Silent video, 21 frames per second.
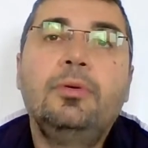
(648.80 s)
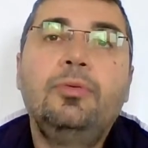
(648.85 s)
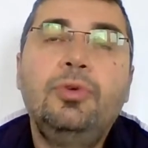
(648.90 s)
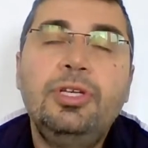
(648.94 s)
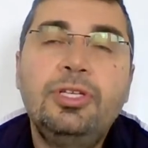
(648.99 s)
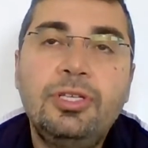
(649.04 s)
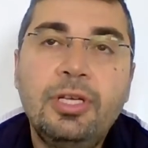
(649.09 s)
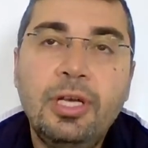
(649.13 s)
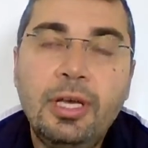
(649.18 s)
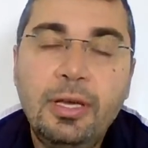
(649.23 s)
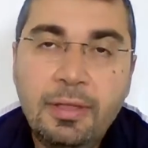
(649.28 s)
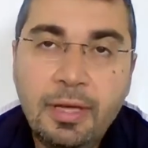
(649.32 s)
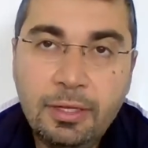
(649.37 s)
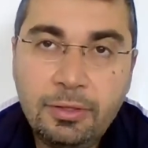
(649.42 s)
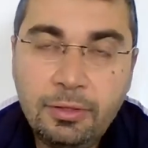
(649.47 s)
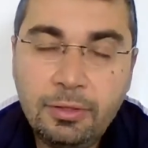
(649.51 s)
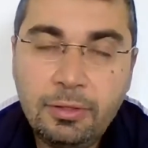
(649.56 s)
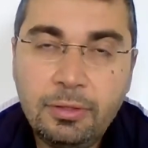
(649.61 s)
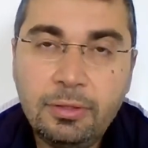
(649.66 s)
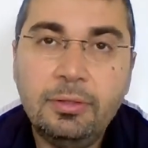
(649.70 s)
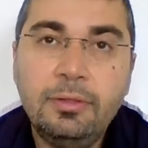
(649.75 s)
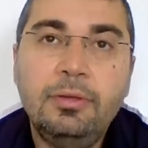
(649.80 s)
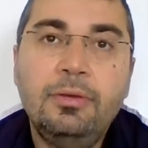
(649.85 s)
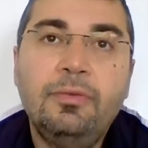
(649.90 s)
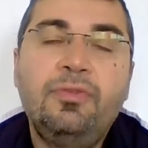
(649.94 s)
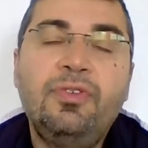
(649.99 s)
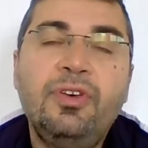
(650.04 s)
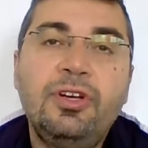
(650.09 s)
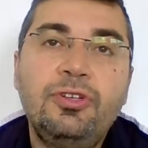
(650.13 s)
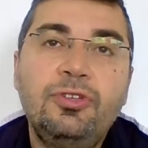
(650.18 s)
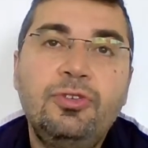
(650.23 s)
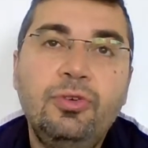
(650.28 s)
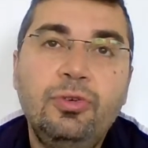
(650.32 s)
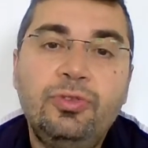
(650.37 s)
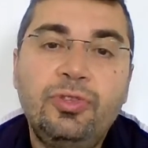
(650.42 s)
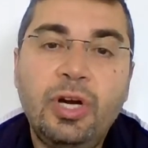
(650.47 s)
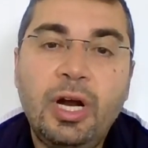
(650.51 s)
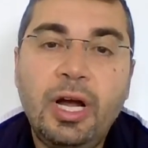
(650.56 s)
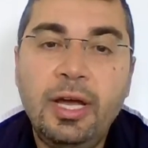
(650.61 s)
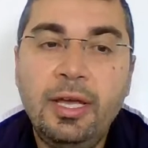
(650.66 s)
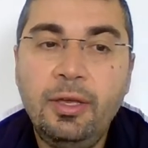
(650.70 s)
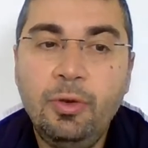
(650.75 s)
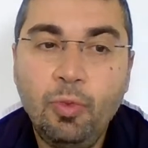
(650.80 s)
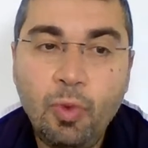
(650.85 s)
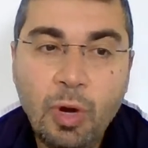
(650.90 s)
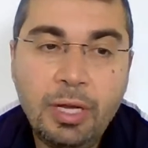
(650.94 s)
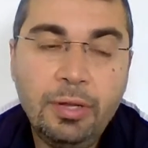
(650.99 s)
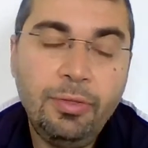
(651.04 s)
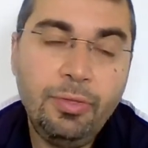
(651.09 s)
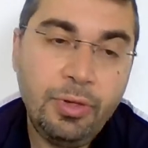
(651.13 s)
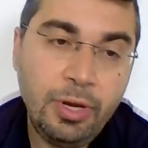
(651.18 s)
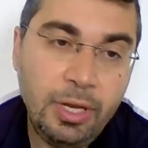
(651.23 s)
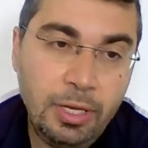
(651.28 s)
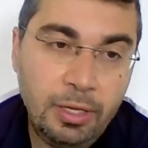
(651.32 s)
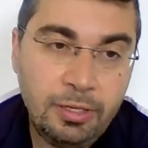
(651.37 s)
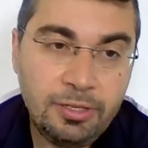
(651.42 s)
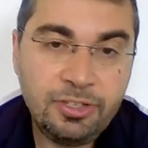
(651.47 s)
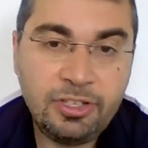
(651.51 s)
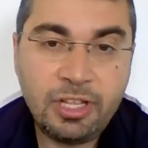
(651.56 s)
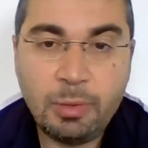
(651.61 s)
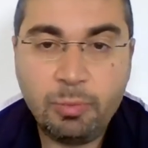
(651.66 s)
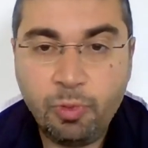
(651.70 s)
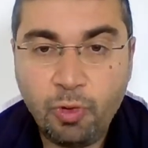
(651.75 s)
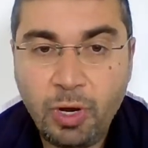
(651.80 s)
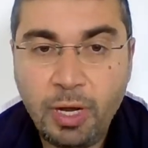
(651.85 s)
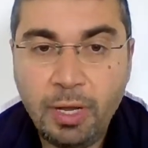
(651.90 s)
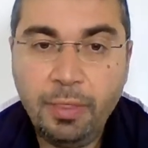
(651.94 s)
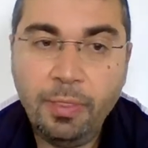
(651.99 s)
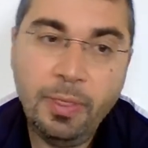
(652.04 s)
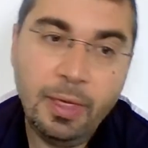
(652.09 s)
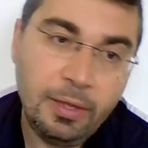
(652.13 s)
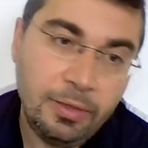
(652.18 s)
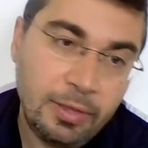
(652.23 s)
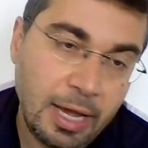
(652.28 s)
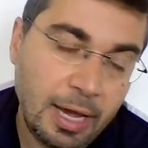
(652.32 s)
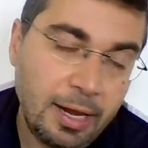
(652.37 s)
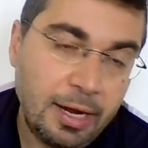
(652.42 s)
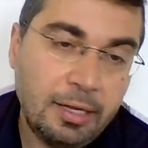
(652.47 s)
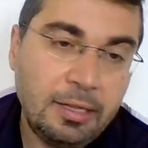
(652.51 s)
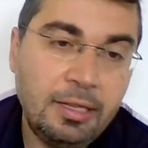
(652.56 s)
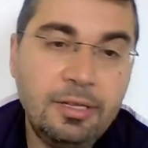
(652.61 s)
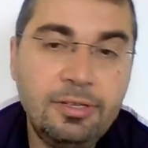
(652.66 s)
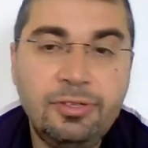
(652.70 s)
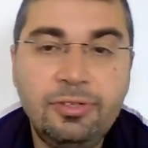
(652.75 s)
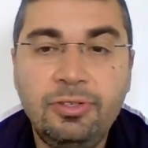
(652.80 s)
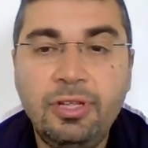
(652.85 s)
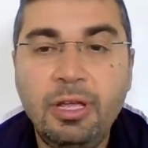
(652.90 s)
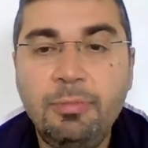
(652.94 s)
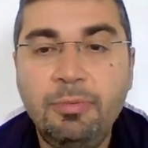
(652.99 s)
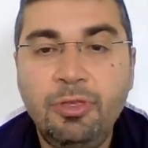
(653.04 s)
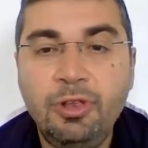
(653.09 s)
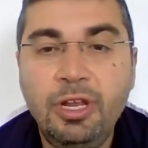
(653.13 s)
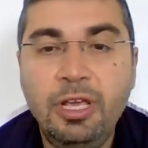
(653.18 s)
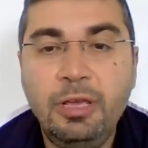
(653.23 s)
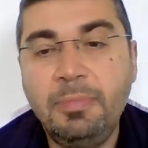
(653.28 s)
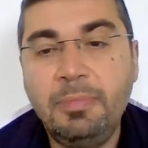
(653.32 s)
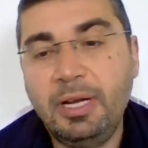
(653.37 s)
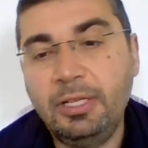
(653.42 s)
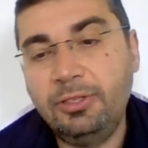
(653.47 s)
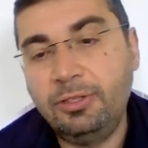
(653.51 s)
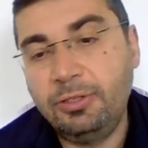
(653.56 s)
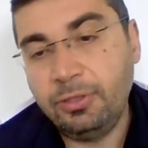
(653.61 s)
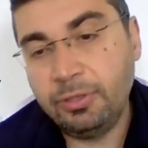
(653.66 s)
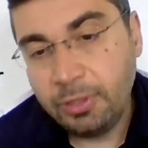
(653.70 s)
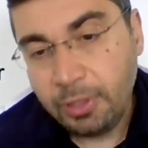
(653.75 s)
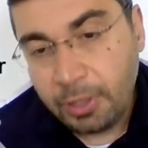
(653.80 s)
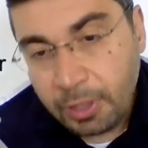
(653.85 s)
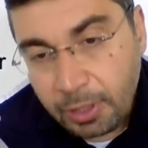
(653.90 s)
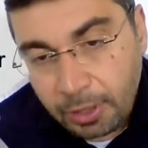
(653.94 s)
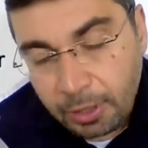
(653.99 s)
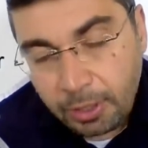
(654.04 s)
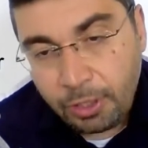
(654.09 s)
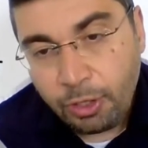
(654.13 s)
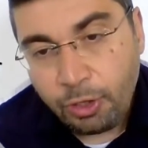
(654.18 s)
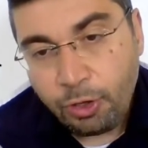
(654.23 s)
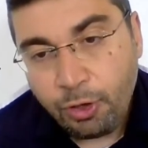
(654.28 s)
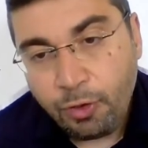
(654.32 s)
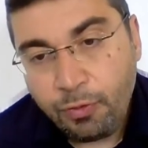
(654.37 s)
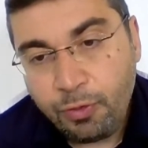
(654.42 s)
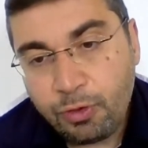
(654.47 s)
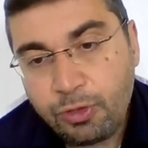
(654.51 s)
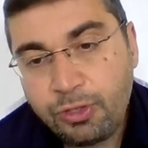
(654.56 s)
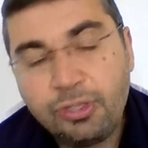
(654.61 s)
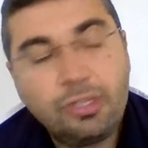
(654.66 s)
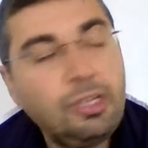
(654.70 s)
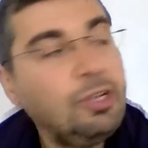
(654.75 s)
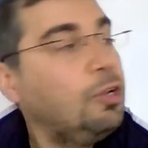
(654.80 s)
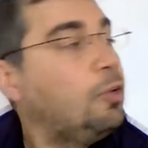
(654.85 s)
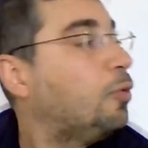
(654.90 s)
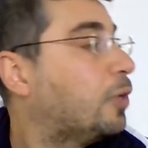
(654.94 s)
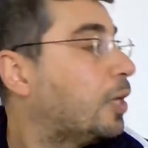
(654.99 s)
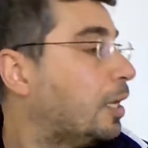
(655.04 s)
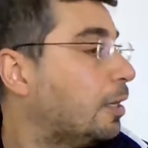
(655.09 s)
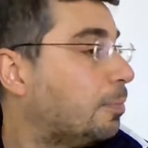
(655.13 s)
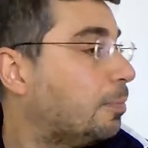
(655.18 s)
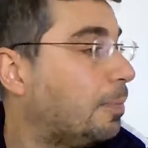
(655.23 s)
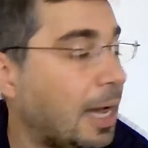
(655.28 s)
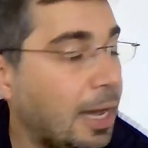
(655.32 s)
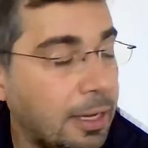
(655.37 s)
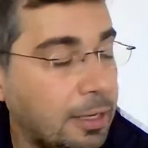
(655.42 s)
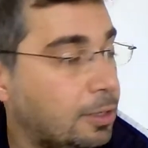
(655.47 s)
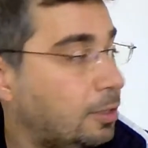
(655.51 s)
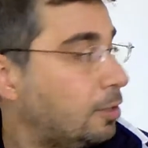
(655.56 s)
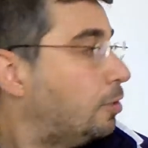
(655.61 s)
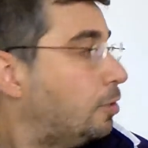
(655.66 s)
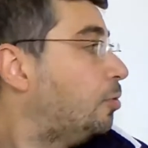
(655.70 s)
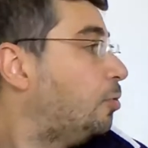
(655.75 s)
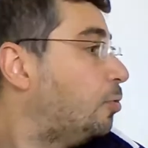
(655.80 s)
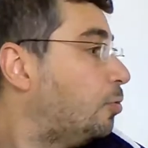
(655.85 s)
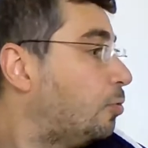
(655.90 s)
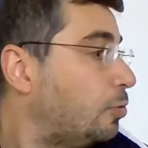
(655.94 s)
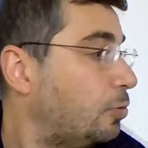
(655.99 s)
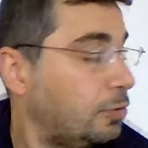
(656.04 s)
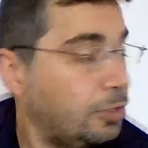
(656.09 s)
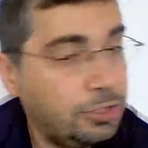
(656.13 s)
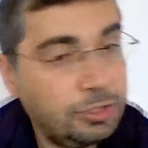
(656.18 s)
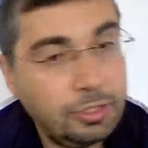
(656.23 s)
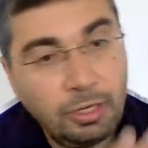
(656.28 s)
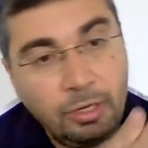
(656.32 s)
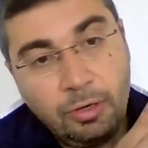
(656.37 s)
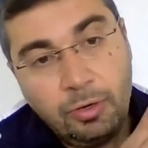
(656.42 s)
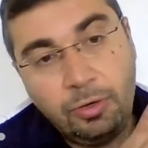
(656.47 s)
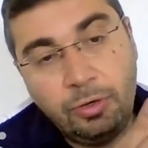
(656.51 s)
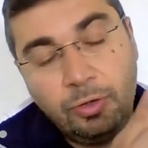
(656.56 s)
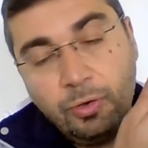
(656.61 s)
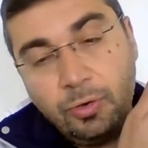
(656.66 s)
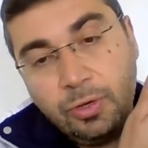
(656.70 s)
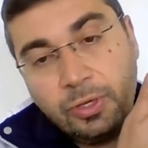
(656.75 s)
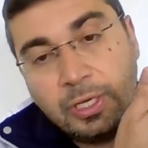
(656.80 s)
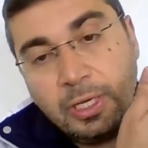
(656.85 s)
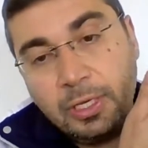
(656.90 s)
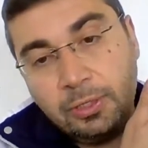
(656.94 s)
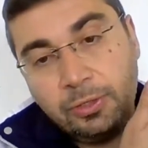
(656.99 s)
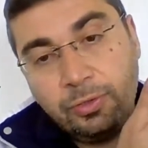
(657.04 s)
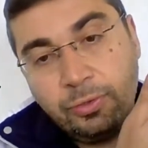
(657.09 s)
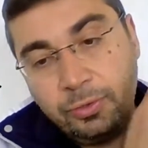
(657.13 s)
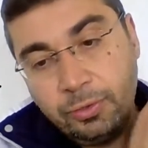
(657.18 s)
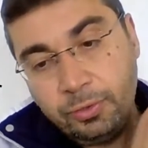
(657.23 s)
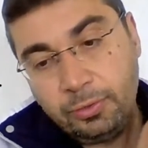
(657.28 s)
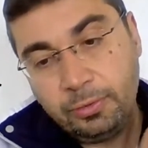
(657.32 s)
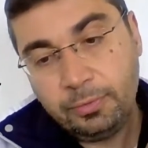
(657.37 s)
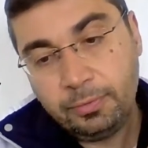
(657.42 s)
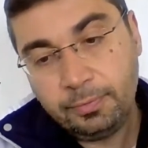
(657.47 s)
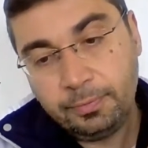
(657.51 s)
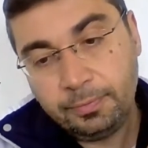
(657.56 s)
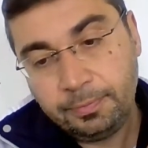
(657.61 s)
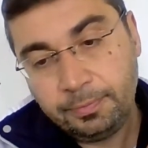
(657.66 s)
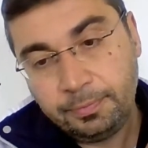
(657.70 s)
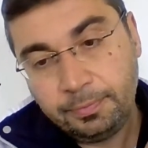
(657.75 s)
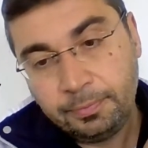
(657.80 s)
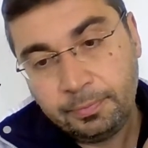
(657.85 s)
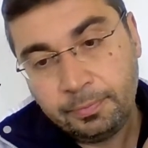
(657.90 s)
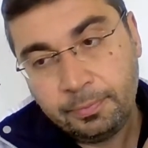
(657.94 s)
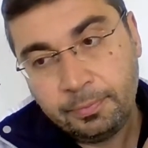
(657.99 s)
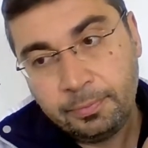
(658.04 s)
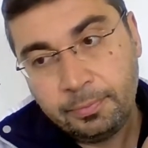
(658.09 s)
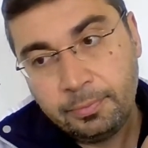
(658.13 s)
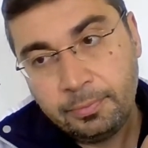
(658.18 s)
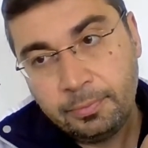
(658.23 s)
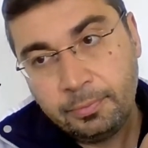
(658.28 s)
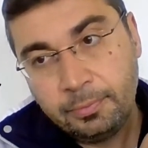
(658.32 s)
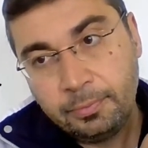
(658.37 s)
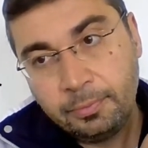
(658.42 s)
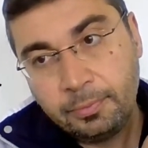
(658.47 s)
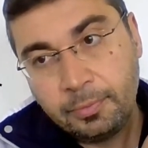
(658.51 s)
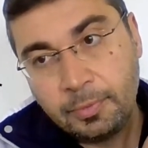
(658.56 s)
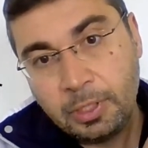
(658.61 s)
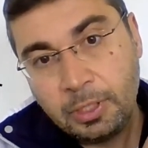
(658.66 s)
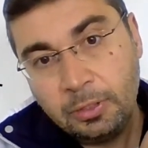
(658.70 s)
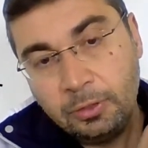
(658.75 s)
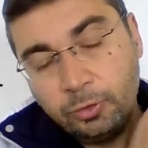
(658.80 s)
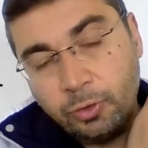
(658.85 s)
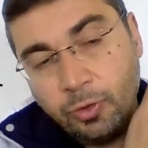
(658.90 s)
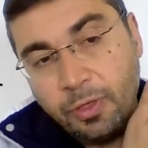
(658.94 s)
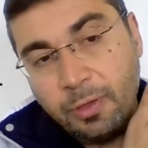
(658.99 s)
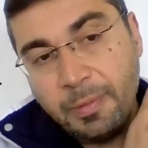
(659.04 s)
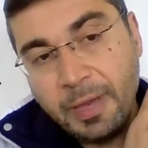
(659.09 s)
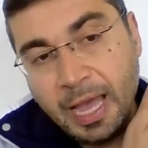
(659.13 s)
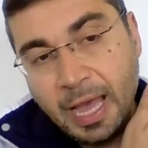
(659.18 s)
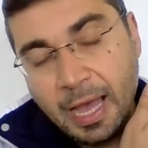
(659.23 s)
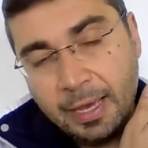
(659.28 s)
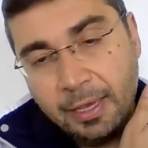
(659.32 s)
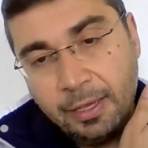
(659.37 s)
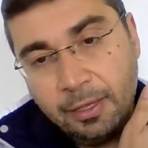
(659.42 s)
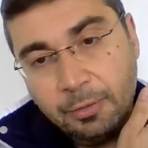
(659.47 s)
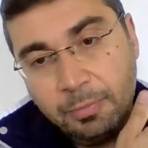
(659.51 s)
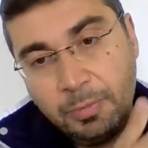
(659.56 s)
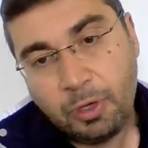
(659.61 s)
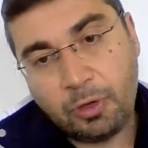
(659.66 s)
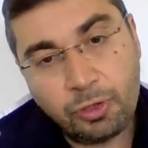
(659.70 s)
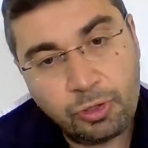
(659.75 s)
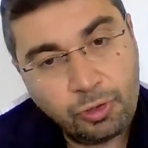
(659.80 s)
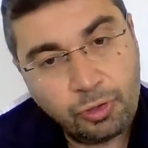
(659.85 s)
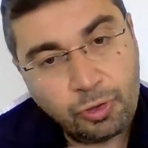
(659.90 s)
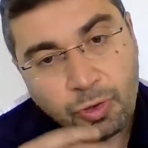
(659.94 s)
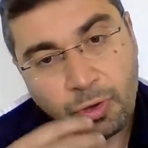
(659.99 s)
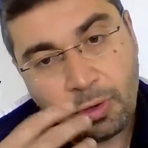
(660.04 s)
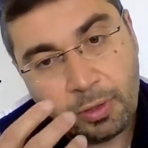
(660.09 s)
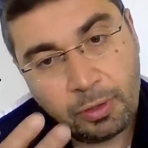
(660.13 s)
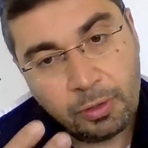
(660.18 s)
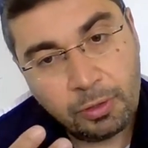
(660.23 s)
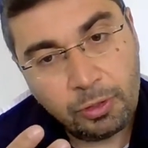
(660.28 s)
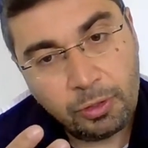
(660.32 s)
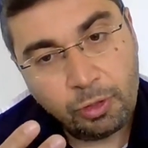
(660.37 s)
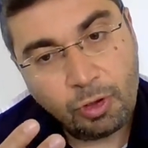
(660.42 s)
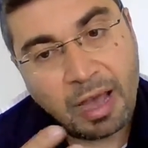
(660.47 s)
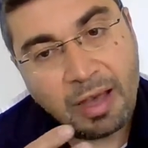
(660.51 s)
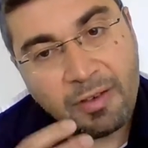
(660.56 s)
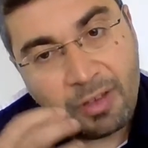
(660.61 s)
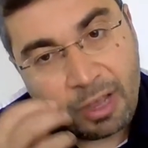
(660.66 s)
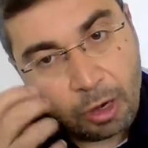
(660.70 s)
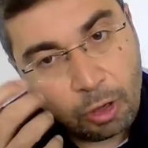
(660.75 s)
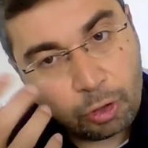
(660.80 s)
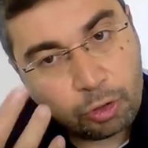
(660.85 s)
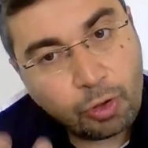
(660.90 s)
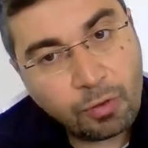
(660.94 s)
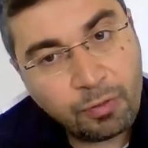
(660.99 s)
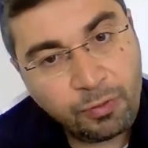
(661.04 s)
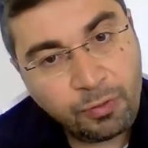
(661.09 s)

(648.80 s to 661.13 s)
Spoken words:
say that first you try 1-3, step 1, then directly step 3, but if you're still looking back, you're looking to the behind because you have a lot of